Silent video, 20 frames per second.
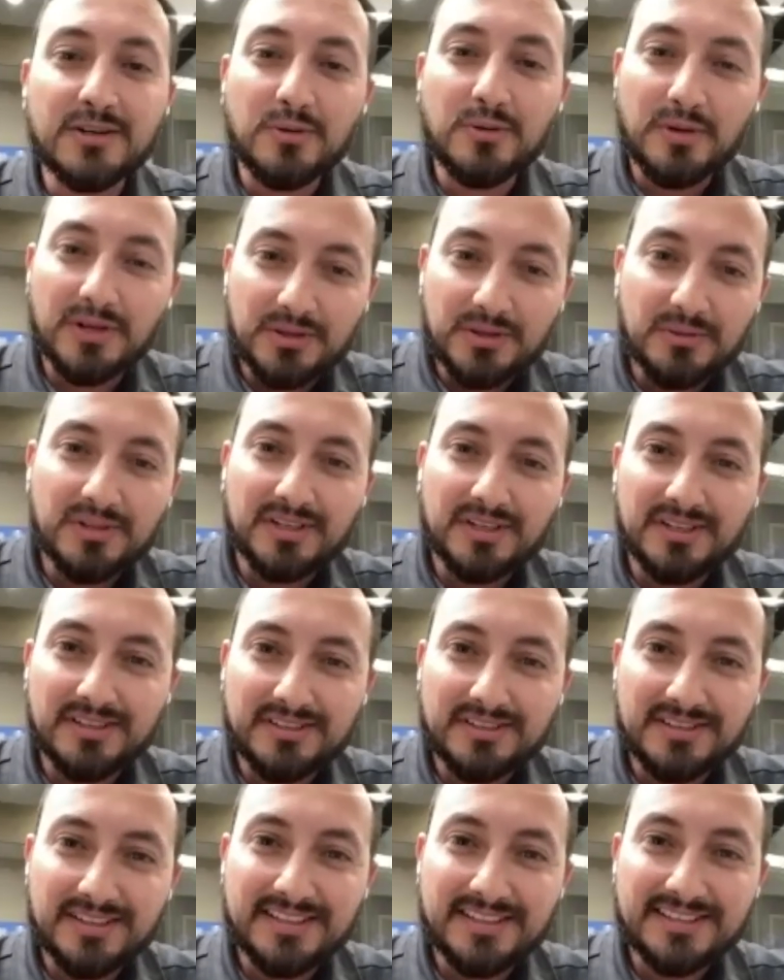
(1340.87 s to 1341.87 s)
going through the
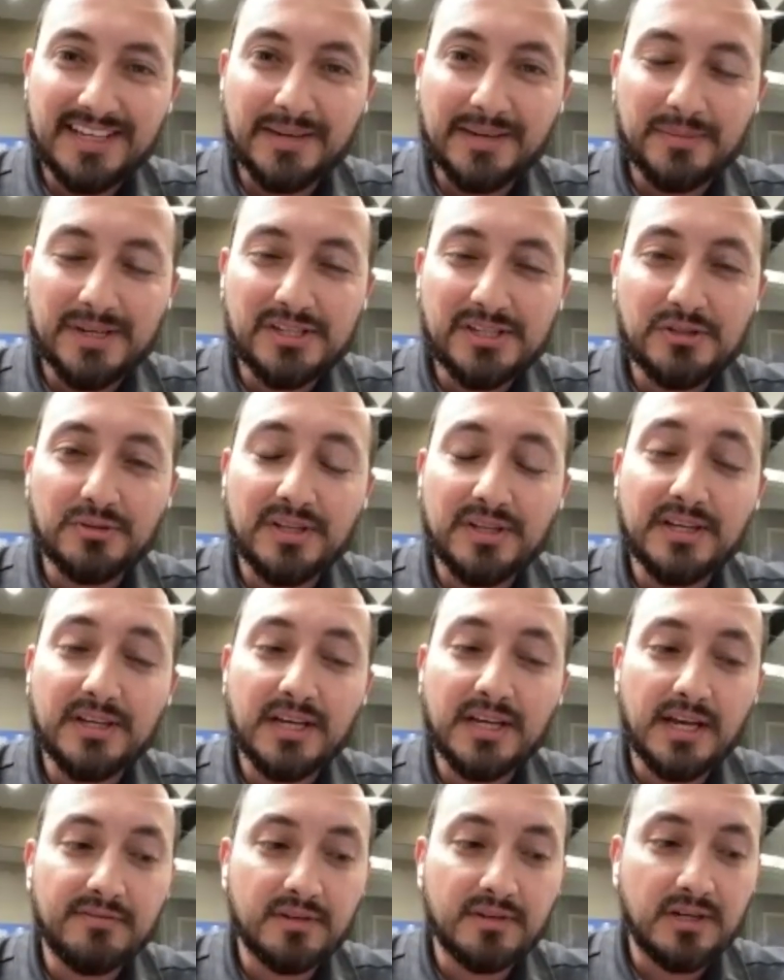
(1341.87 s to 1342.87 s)
the same issue. They
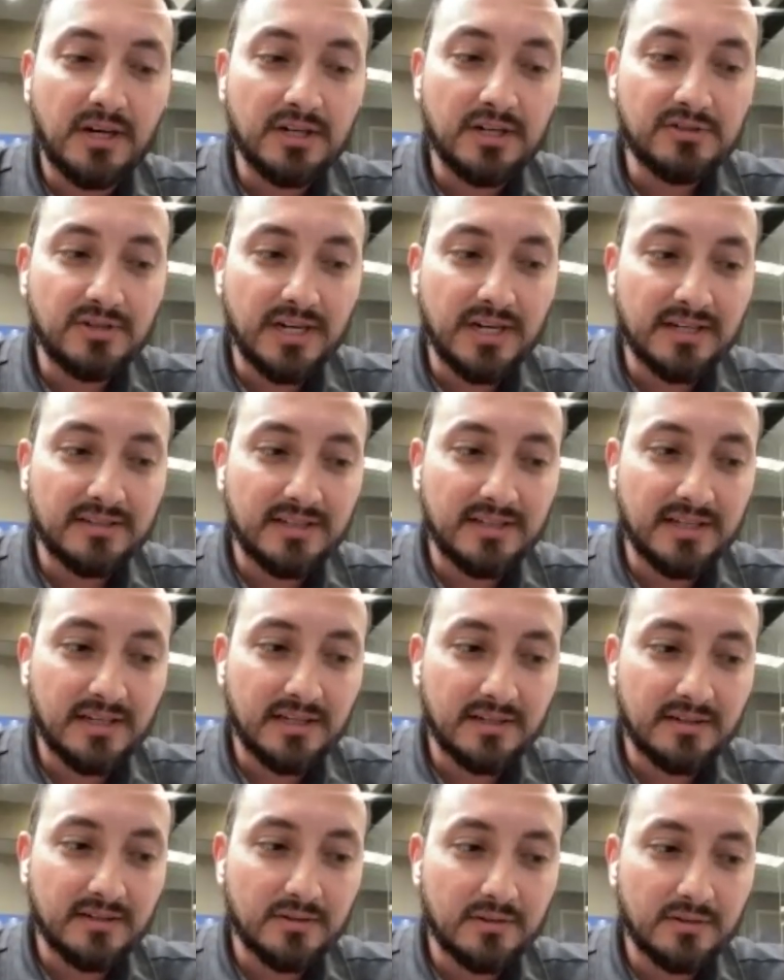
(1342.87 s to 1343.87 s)
have a contract
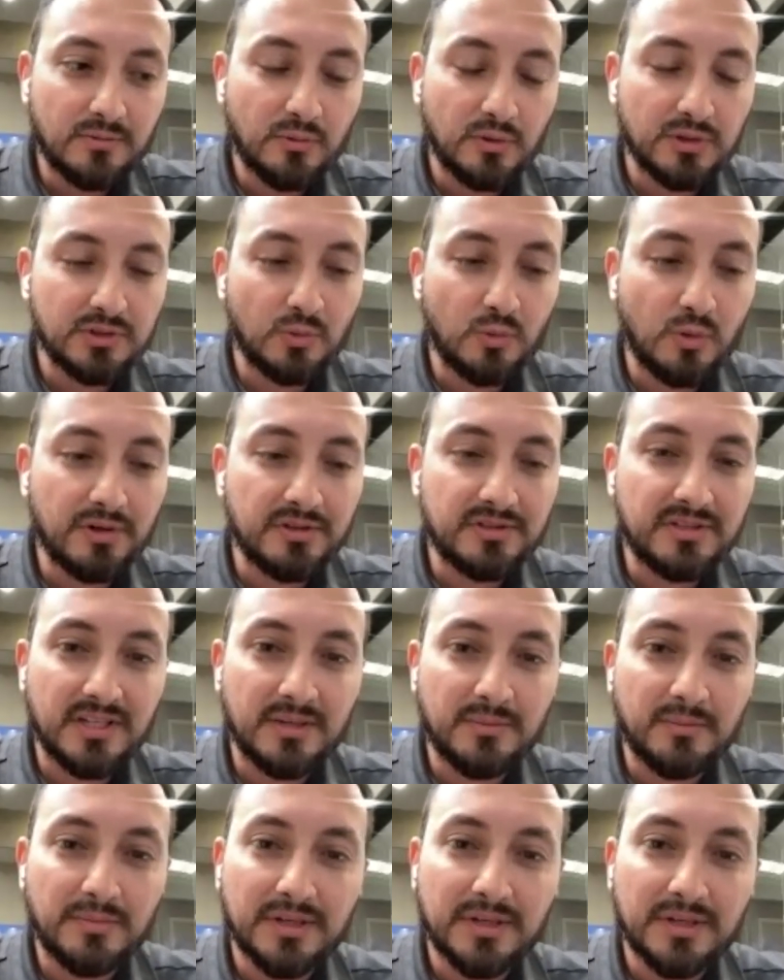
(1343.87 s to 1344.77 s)
that was awarded to them,